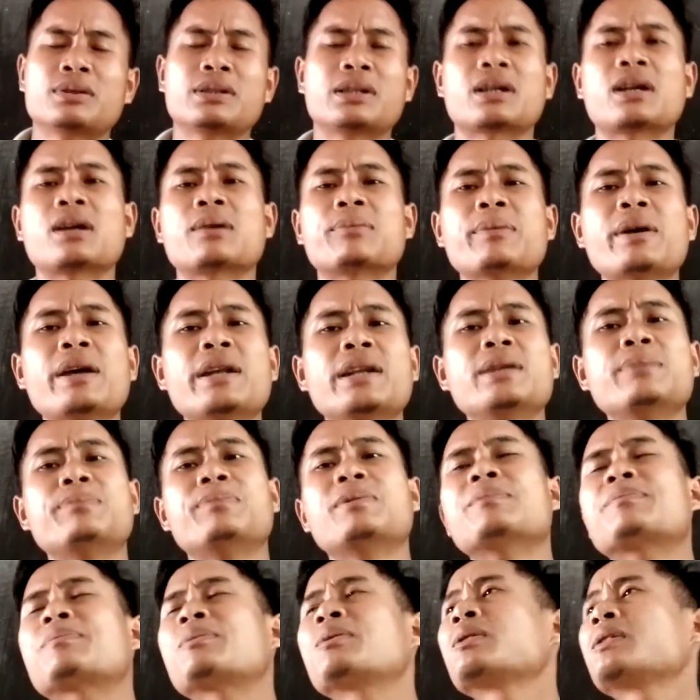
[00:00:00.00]
There are
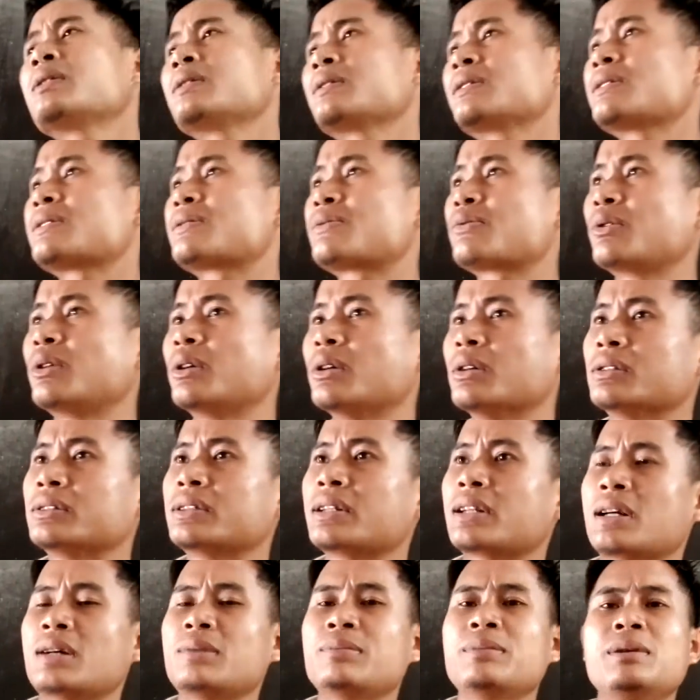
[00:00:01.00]
many people in this
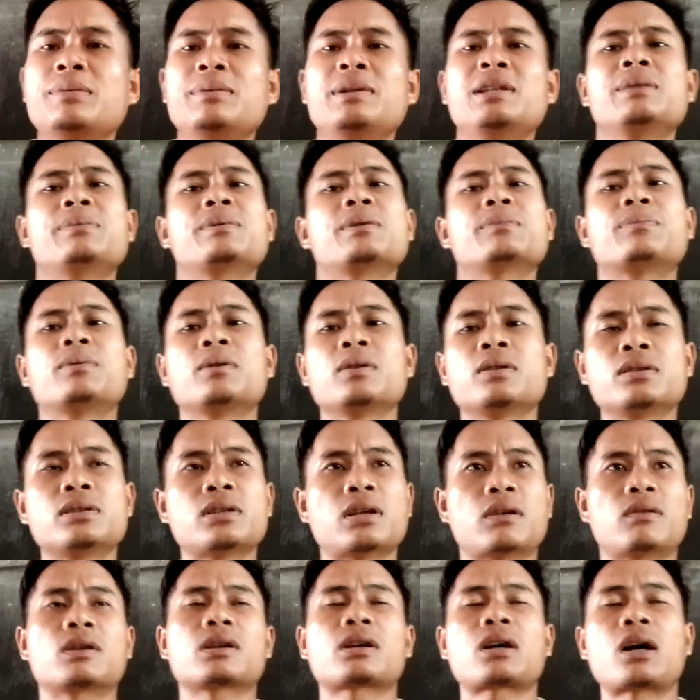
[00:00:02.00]
world, there are many people
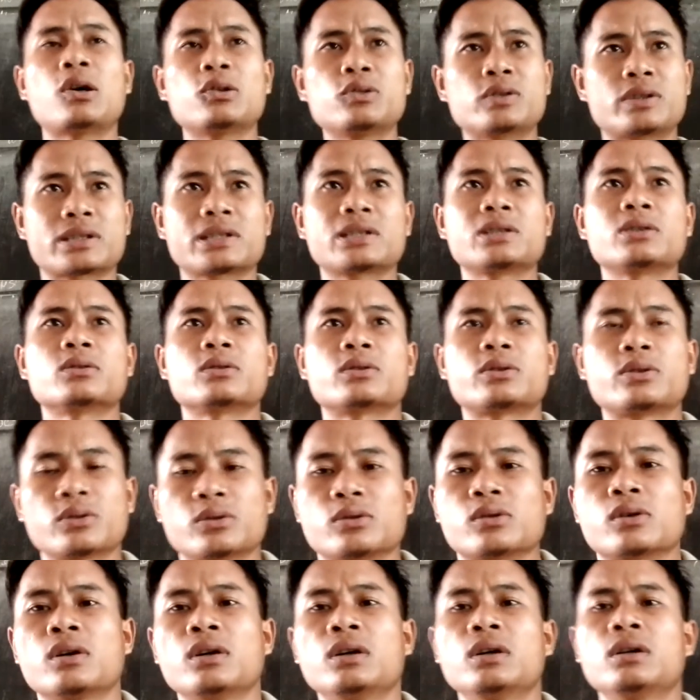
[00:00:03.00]
in our country
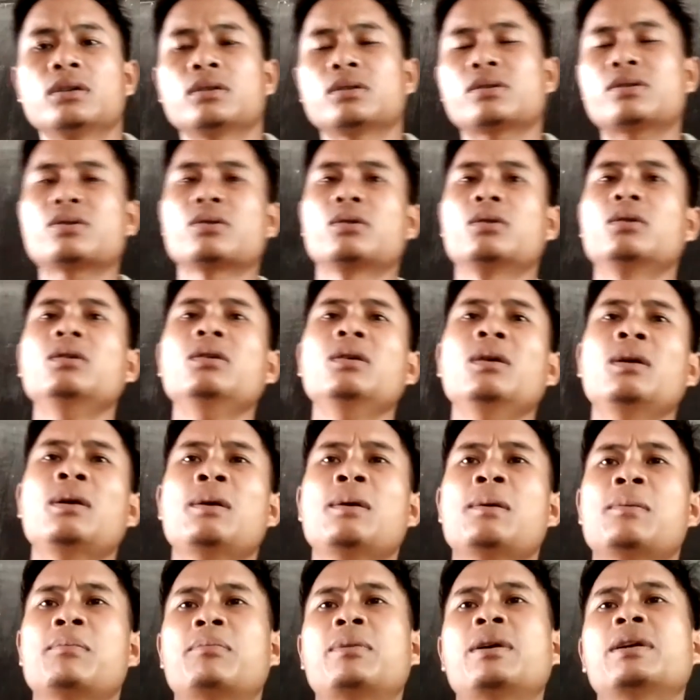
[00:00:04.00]
too.
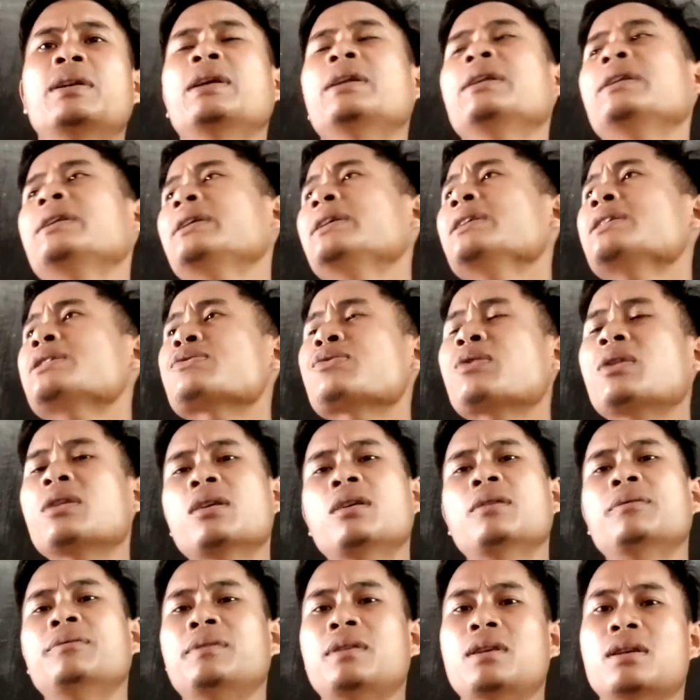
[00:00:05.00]
So, but then each
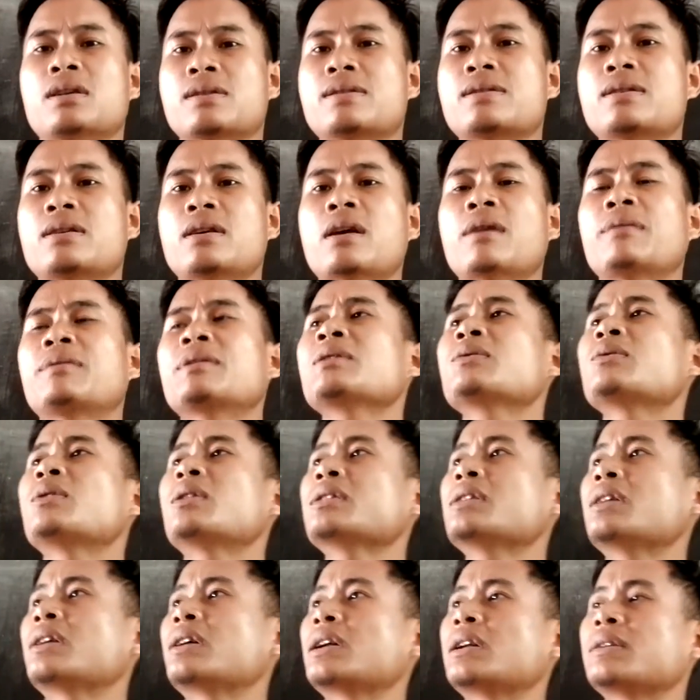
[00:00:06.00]
one of us,
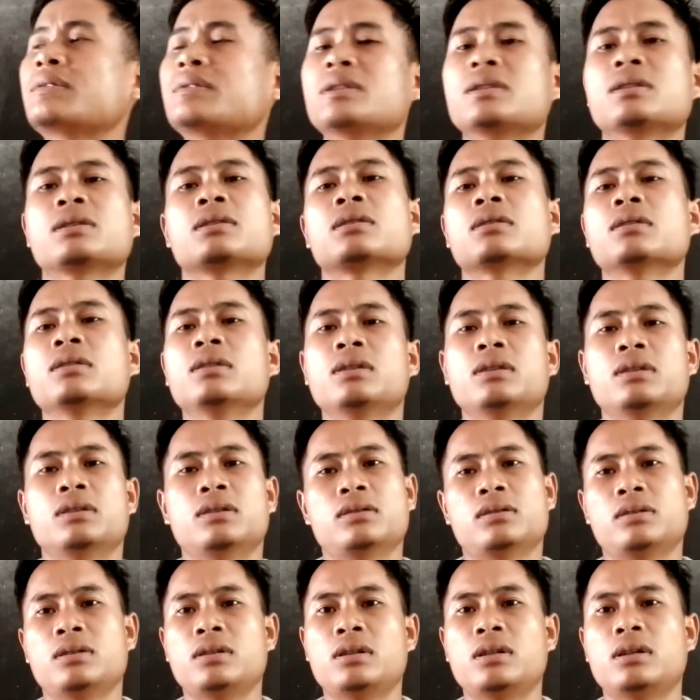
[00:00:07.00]
everyone are living
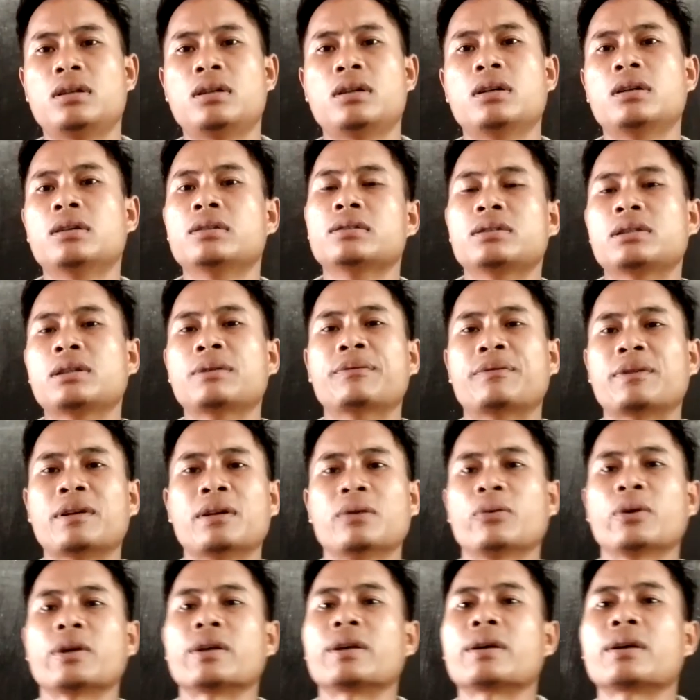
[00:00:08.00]

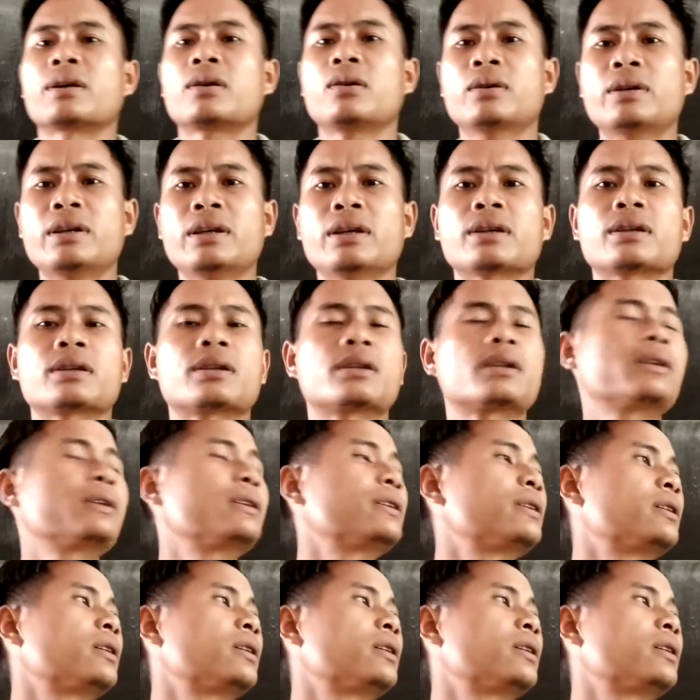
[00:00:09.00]
different way. Okay,